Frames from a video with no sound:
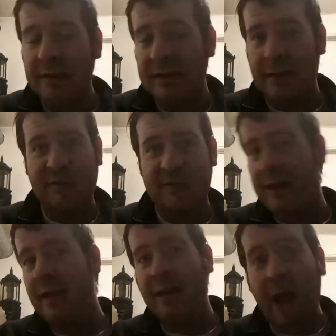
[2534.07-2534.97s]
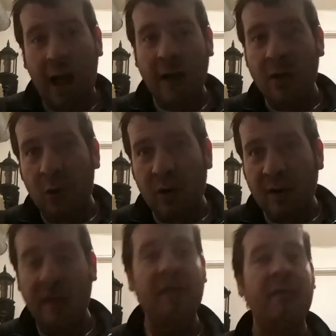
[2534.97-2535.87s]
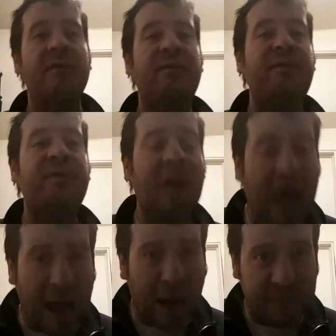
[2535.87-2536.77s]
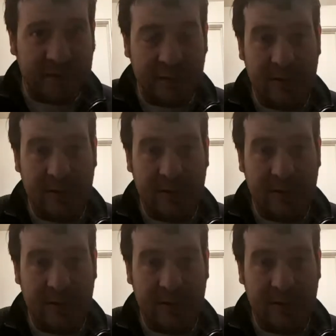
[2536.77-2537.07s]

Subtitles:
Games like Concord flopped.